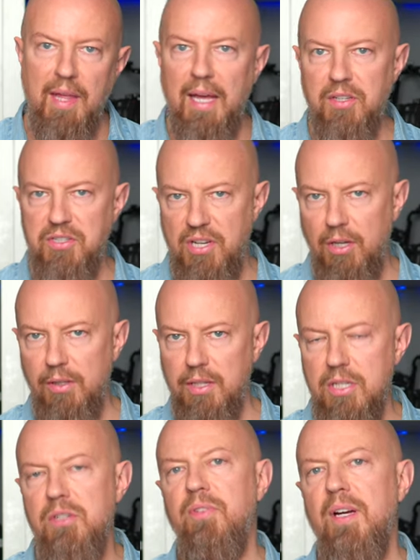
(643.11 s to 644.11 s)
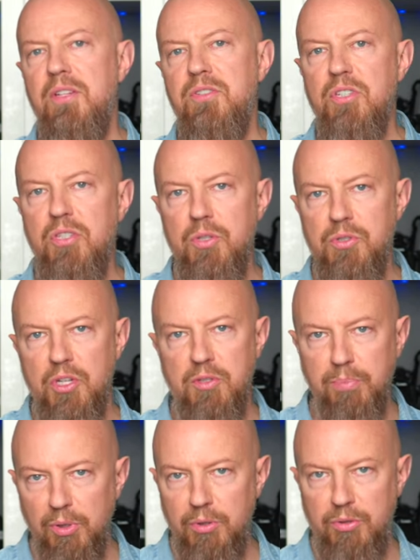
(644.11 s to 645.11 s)
That is telling the device to use its
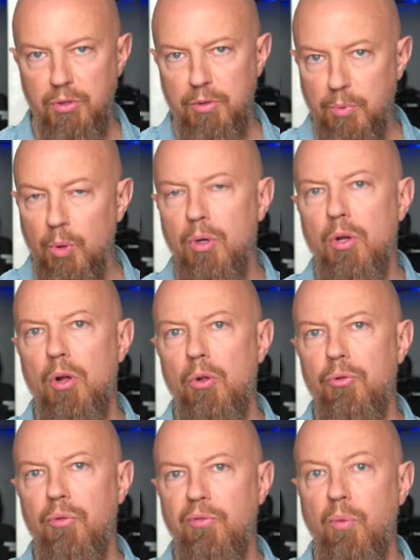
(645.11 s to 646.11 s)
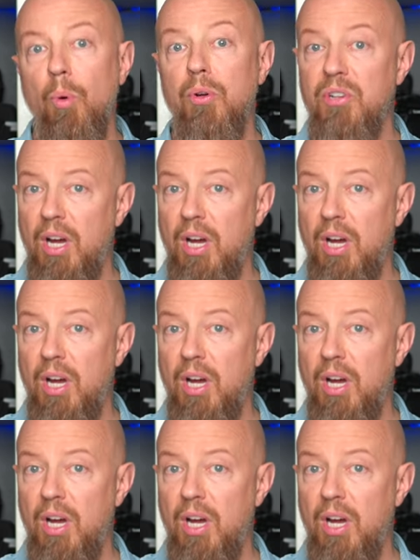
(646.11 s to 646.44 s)
Bluetooth protocols for